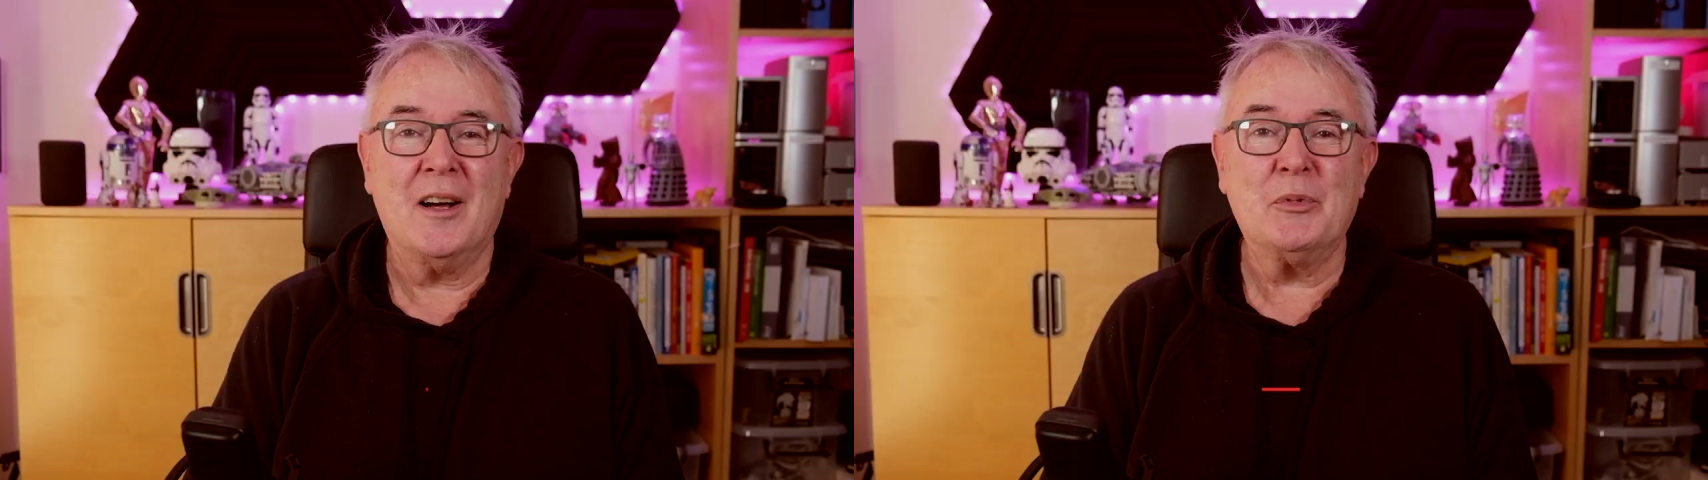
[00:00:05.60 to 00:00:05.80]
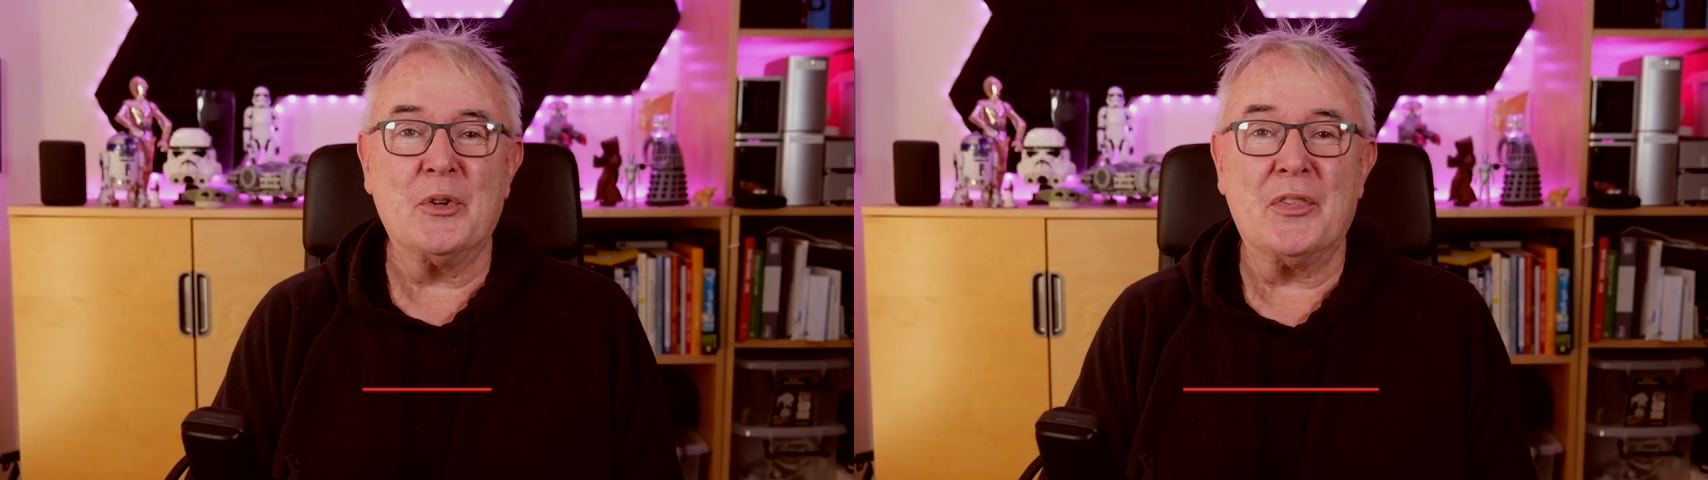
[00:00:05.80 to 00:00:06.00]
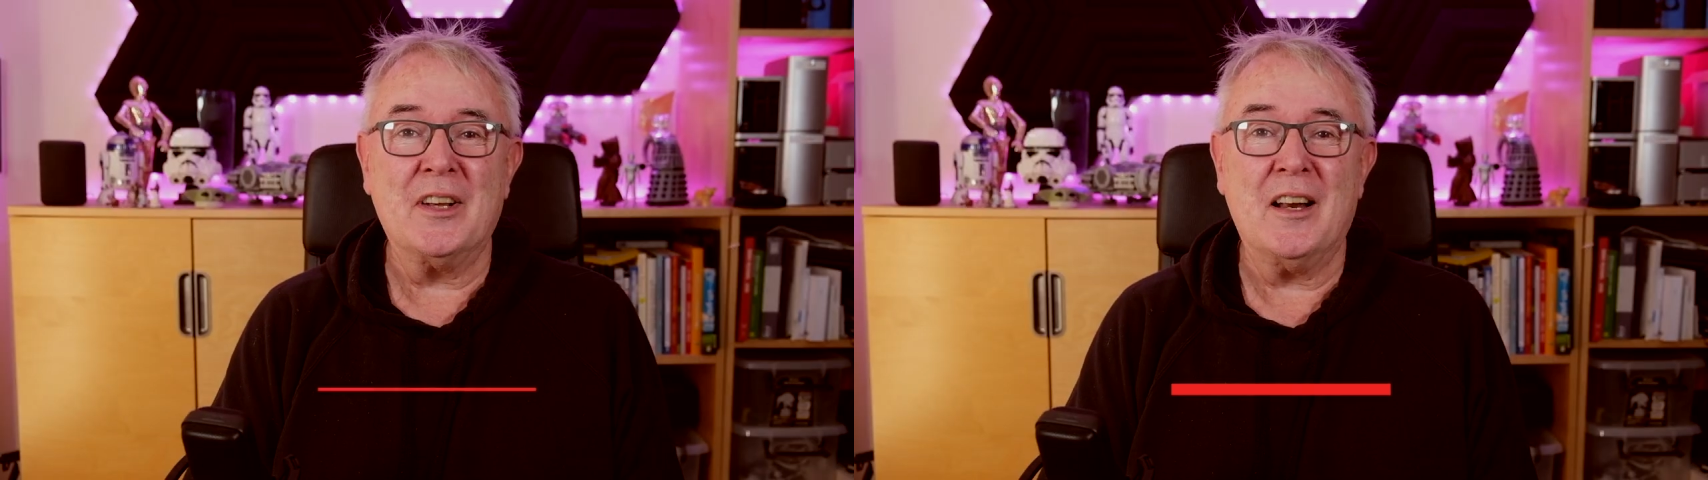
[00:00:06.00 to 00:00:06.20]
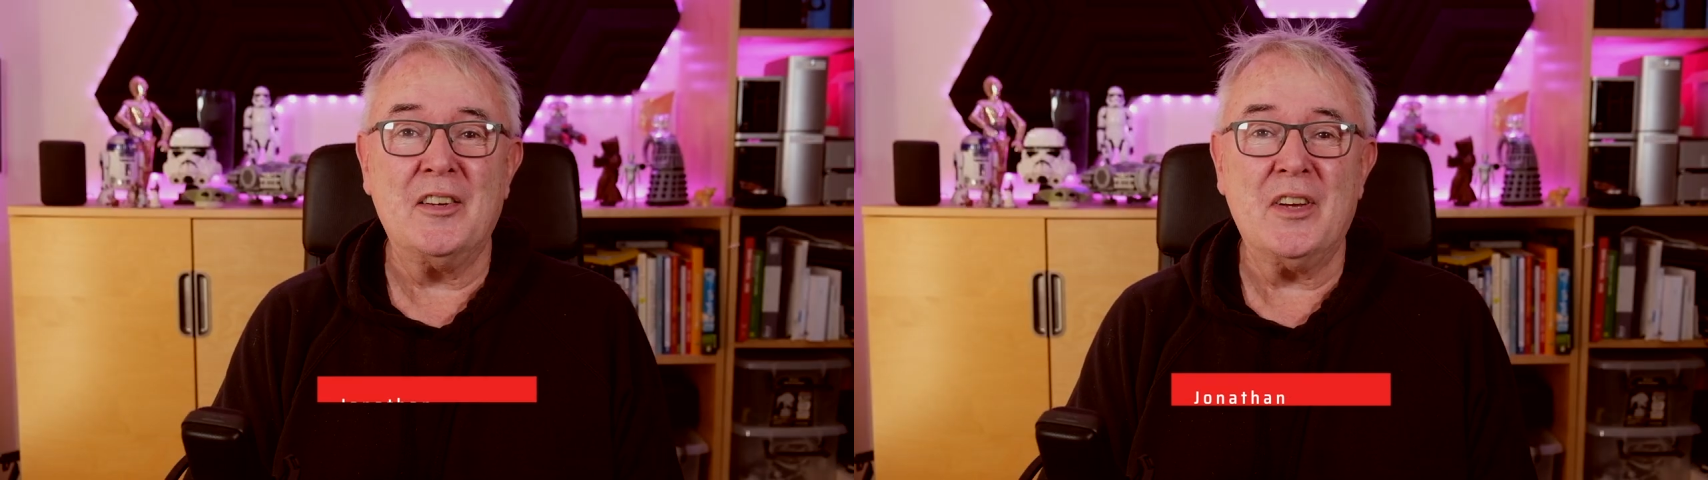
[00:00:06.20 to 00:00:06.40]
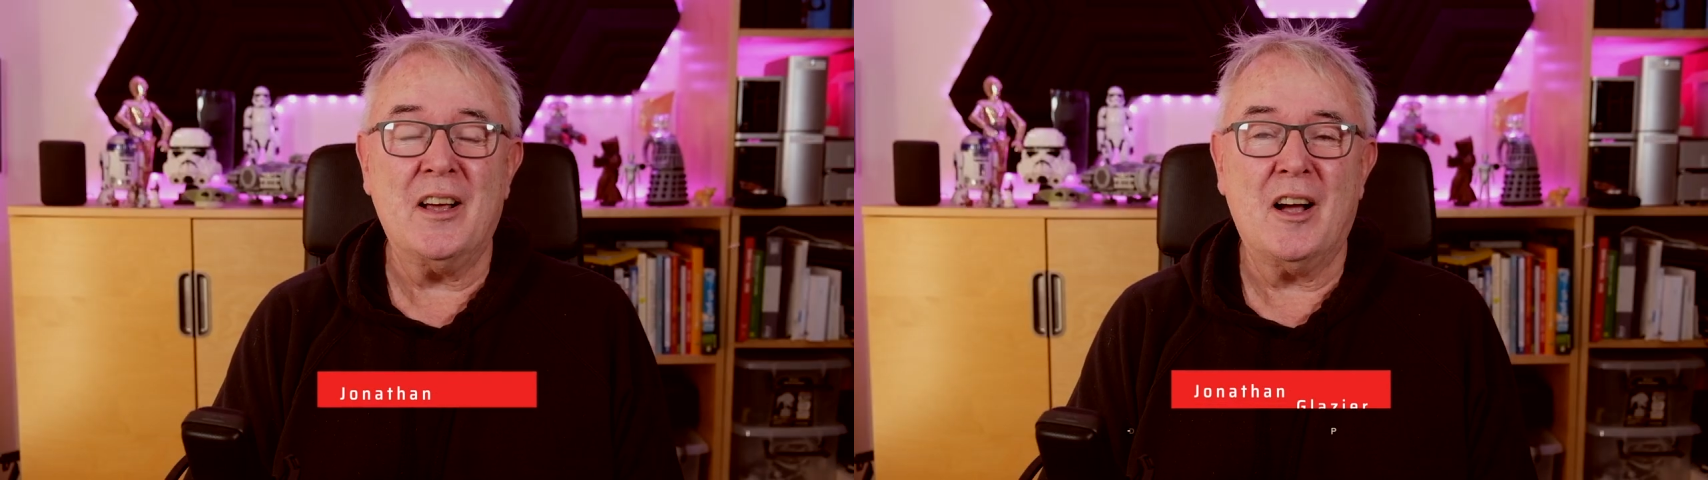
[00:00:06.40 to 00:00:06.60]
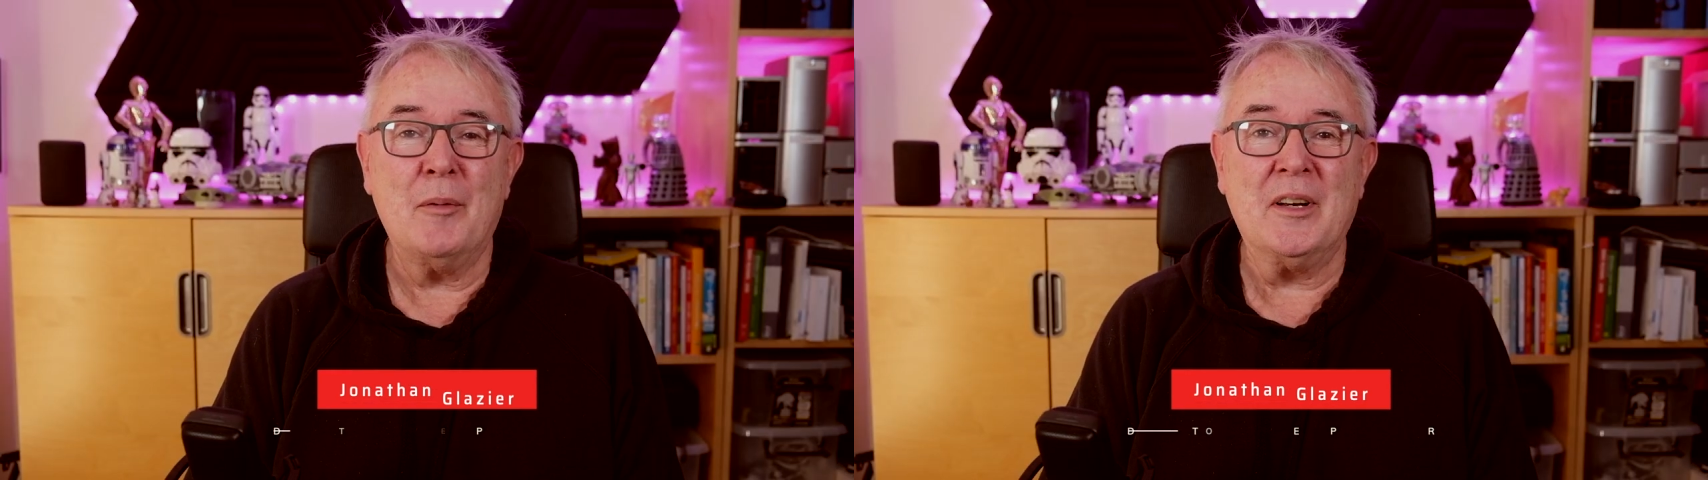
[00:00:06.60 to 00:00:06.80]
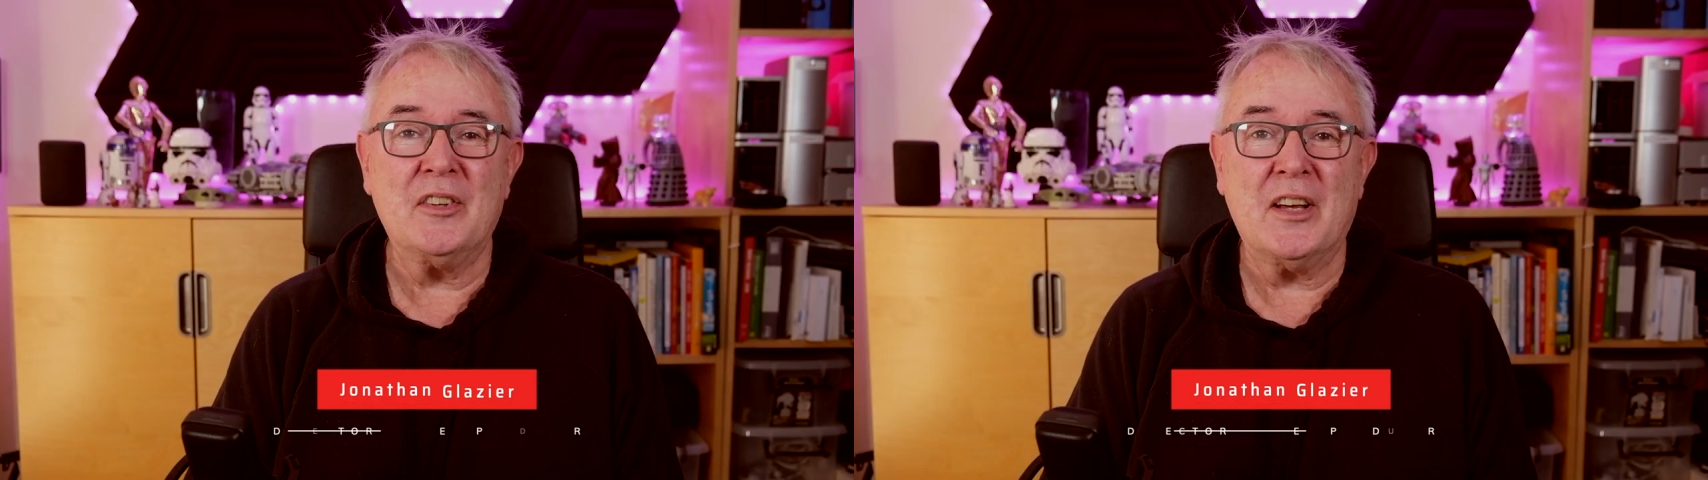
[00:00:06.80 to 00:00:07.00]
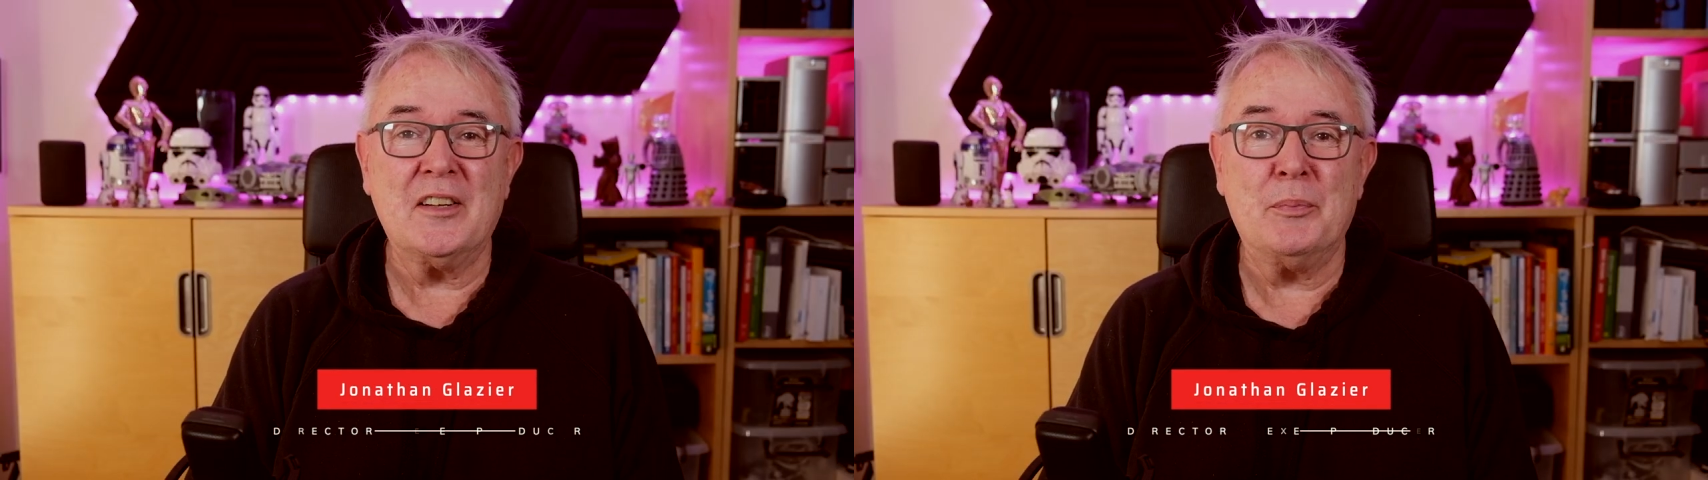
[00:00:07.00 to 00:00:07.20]
I'm Jonathan Glazier. I'm an
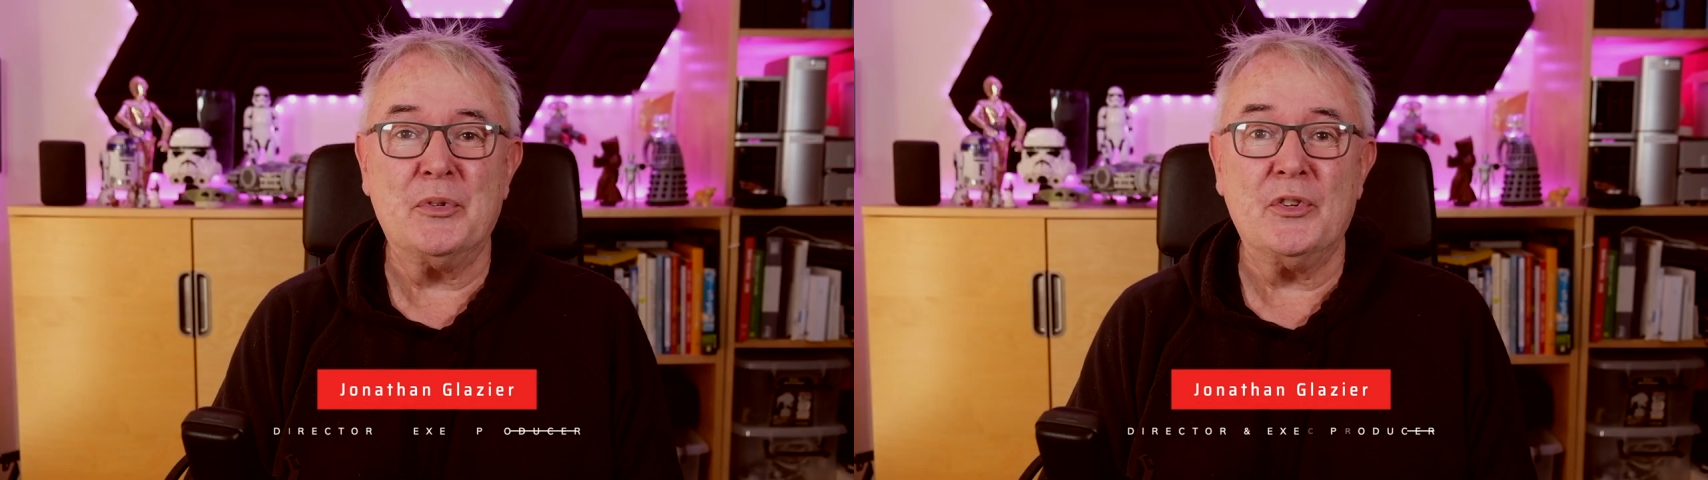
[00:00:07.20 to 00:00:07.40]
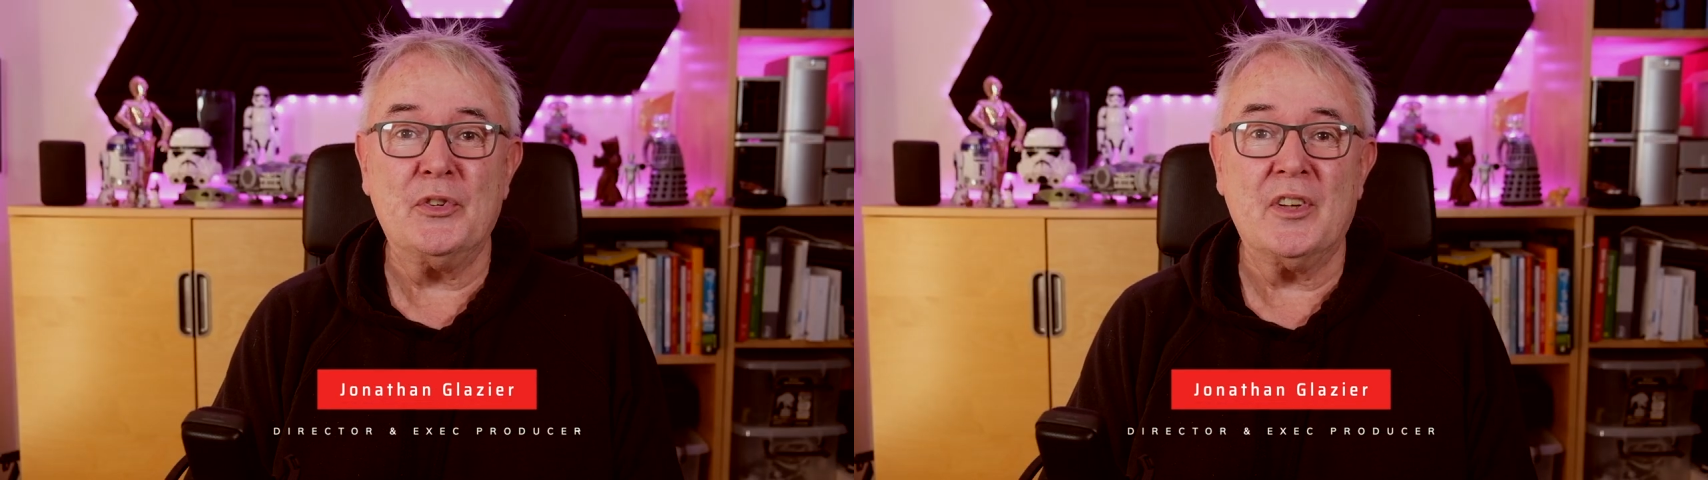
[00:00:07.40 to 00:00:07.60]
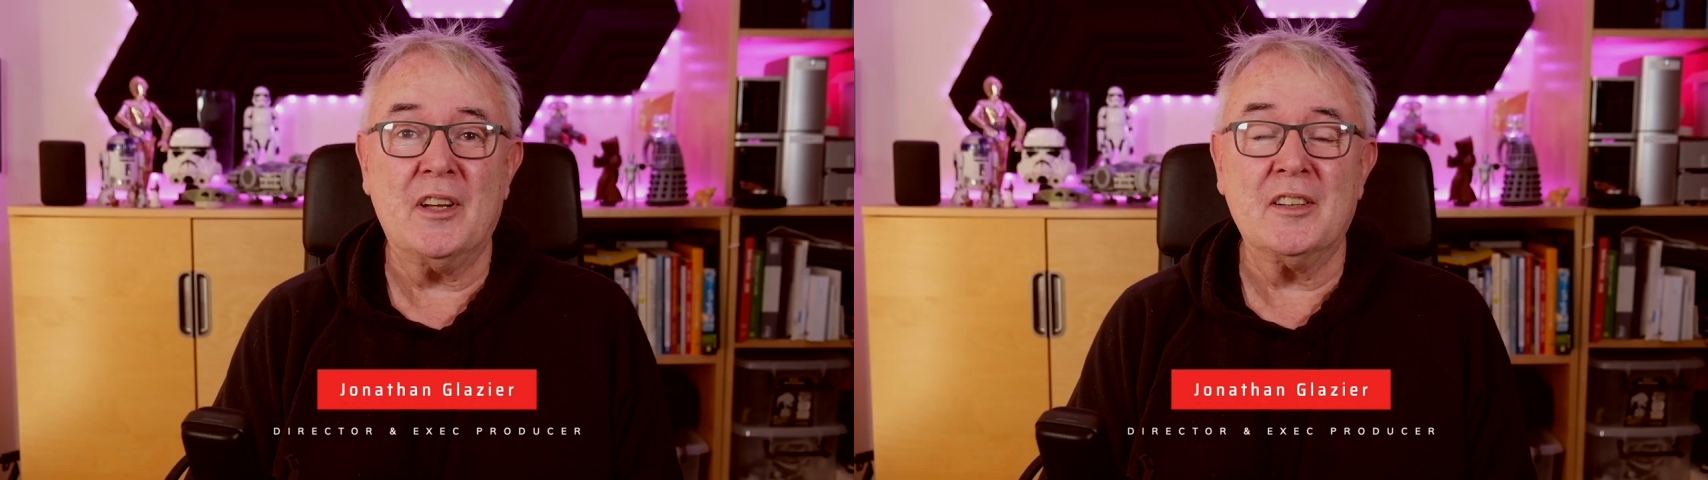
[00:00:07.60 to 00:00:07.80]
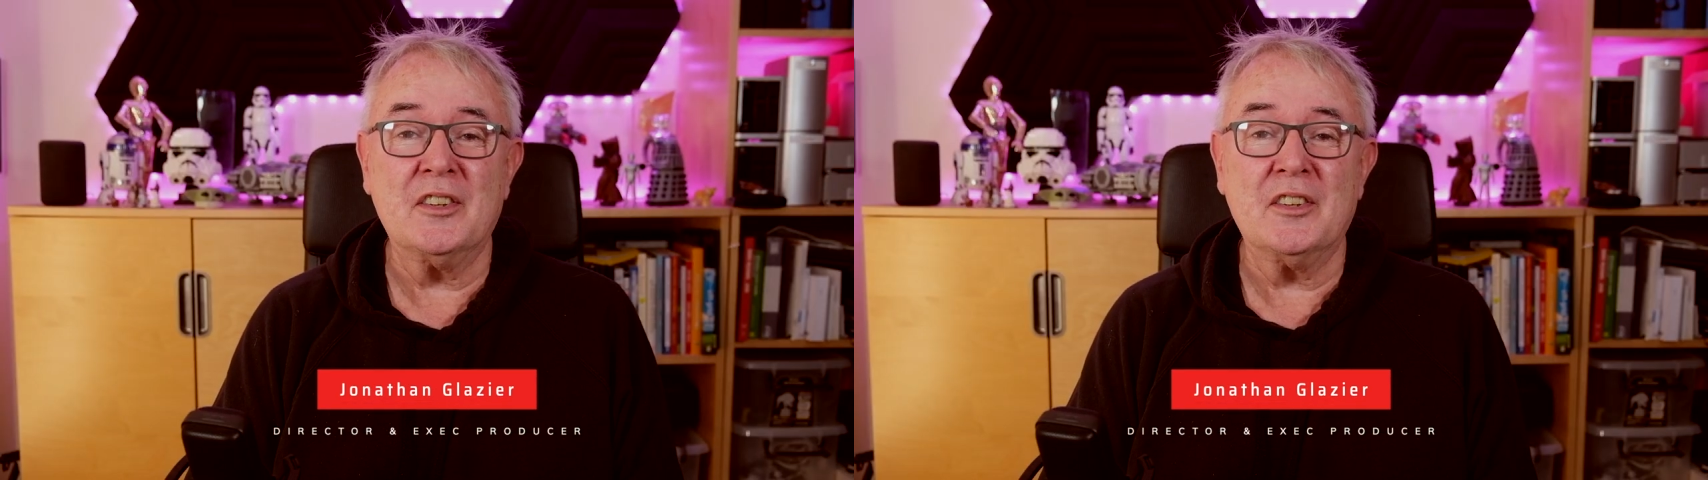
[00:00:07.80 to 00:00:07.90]
executive producer